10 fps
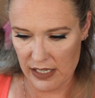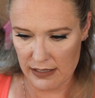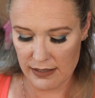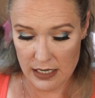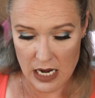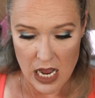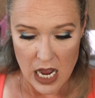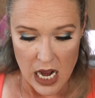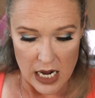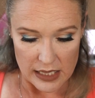this.
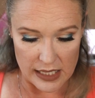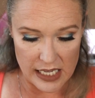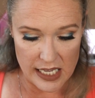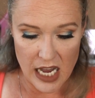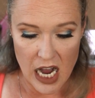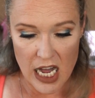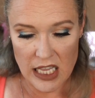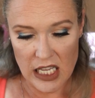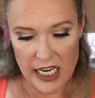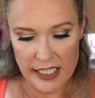The
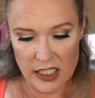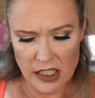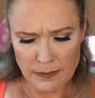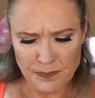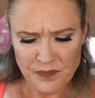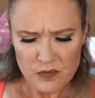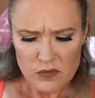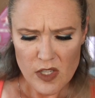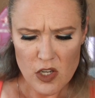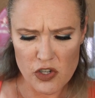eyeliner,
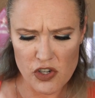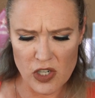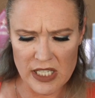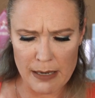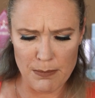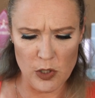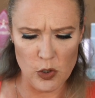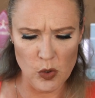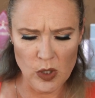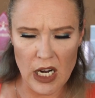
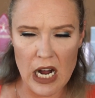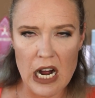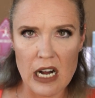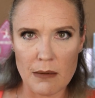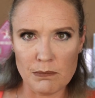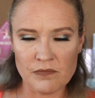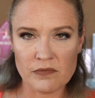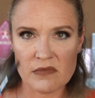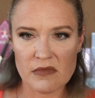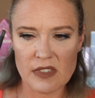JonteBlu, um,
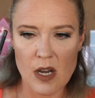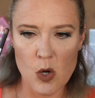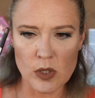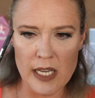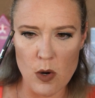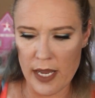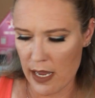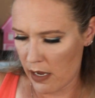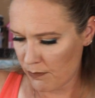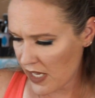only
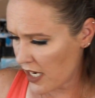okay.